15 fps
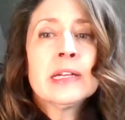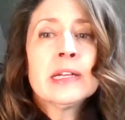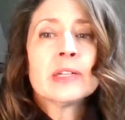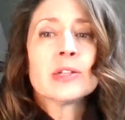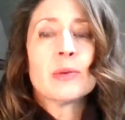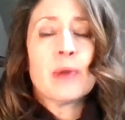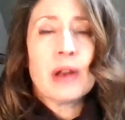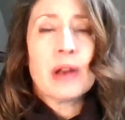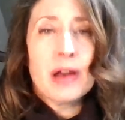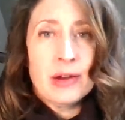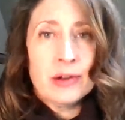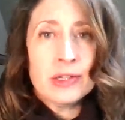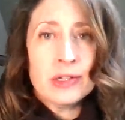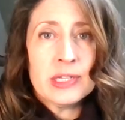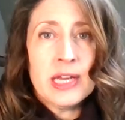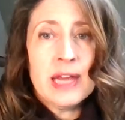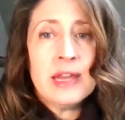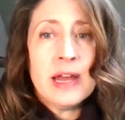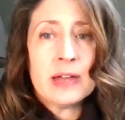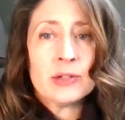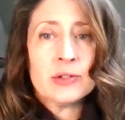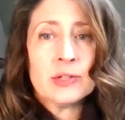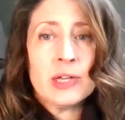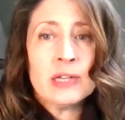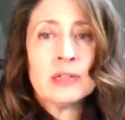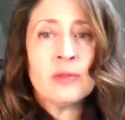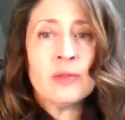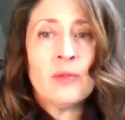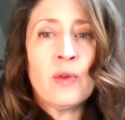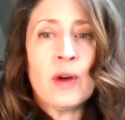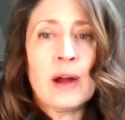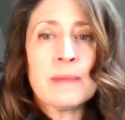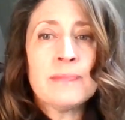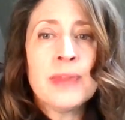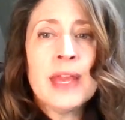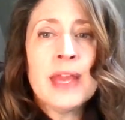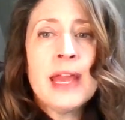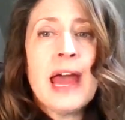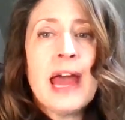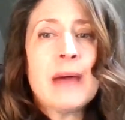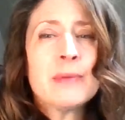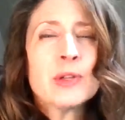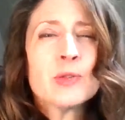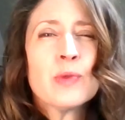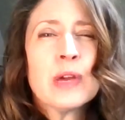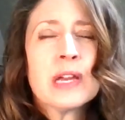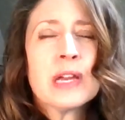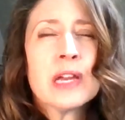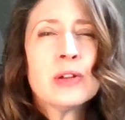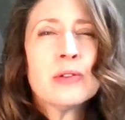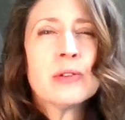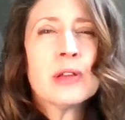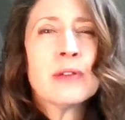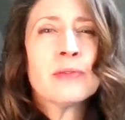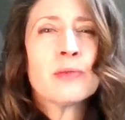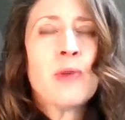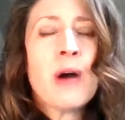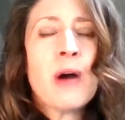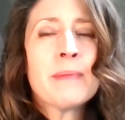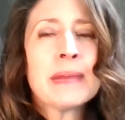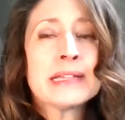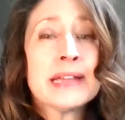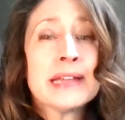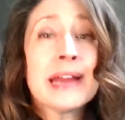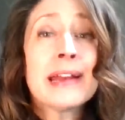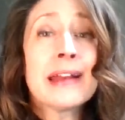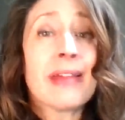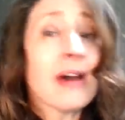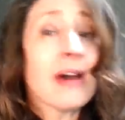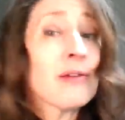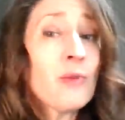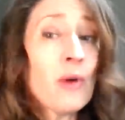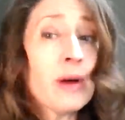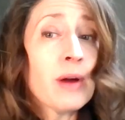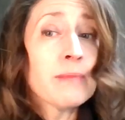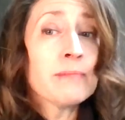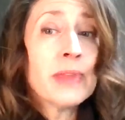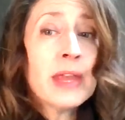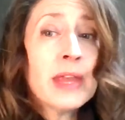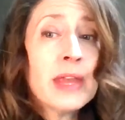So you want to understand the exercise form. How much weight can you lift while maintaining that form?